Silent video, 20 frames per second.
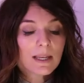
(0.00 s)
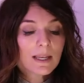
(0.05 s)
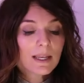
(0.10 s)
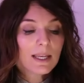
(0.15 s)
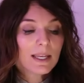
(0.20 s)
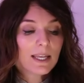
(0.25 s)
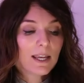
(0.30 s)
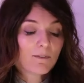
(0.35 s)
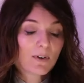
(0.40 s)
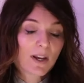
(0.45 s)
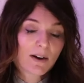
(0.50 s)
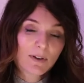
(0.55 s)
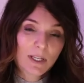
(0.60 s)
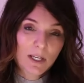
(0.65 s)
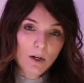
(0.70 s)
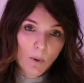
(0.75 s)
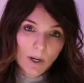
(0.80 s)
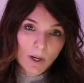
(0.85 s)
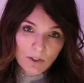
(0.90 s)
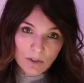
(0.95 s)
if you have any
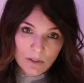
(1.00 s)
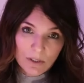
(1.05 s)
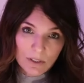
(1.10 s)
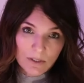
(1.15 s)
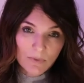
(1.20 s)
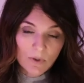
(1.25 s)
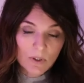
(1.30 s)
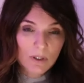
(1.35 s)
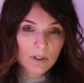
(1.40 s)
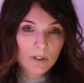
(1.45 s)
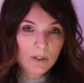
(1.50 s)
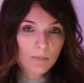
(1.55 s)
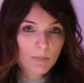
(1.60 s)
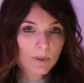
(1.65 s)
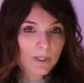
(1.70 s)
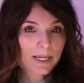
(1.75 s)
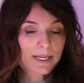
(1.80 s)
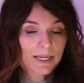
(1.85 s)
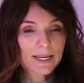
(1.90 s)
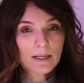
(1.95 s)
questions for her, but
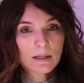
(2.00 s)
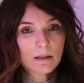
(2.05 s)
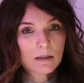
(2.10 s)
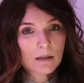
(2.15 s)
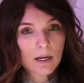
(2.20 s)
I can not